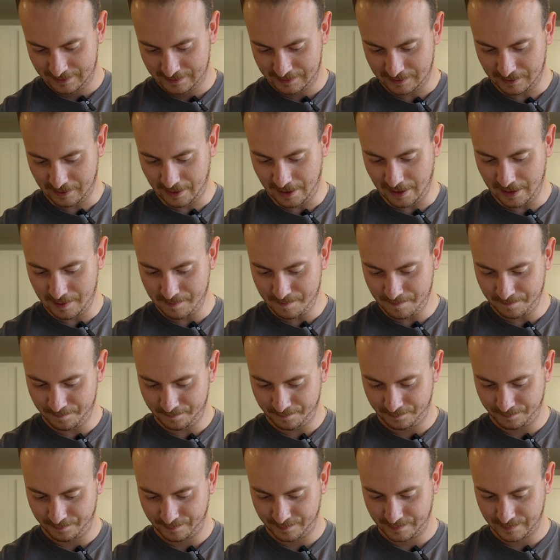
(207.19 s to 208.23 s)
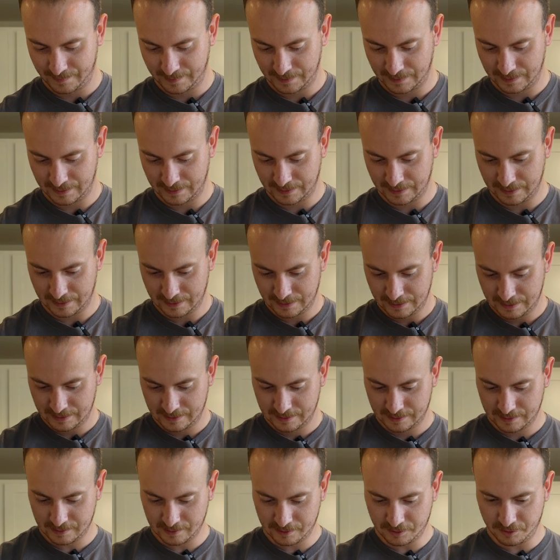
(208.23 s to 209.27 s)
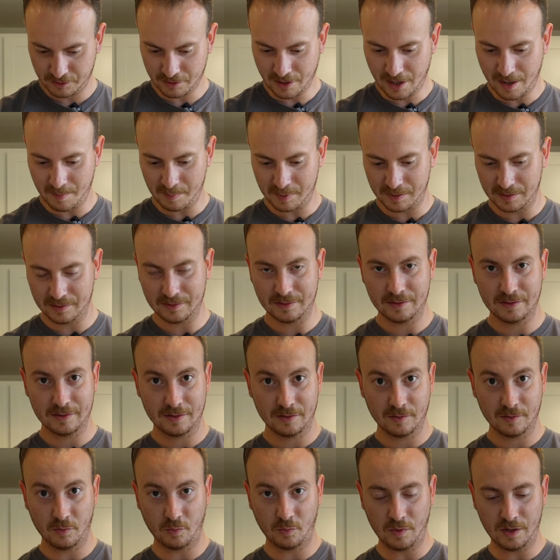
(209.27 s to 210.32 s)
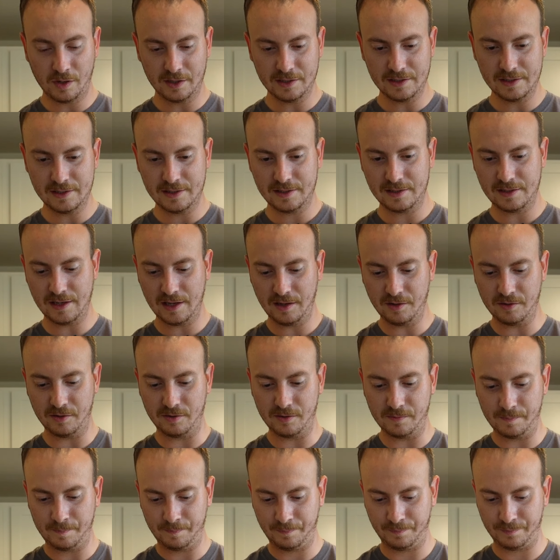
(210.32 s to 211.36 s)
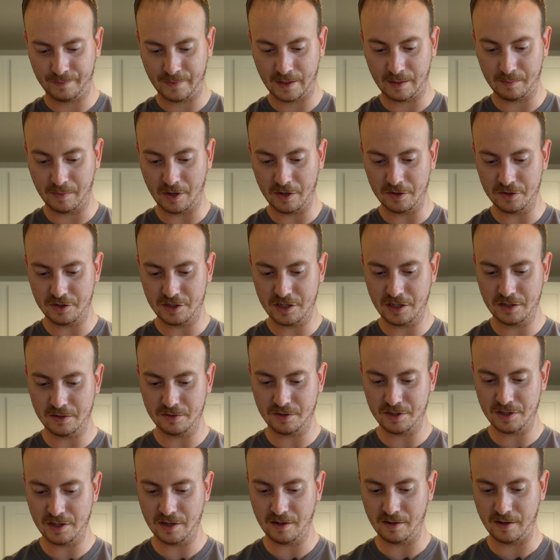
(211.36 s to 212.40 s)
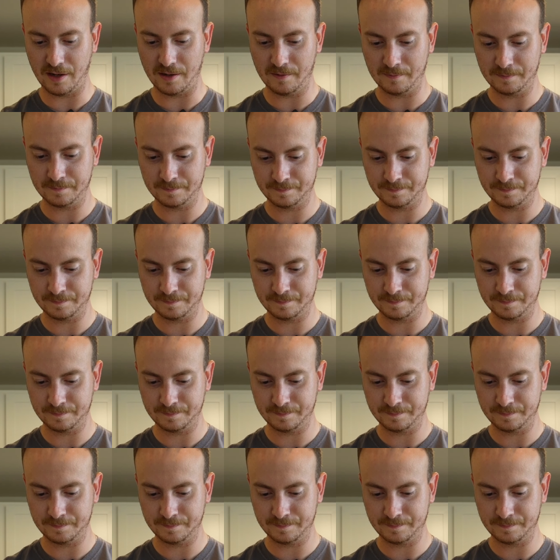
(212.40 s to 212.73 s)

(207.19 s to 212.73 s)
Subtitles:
So I'm gonna drop 1 single maraschino cherry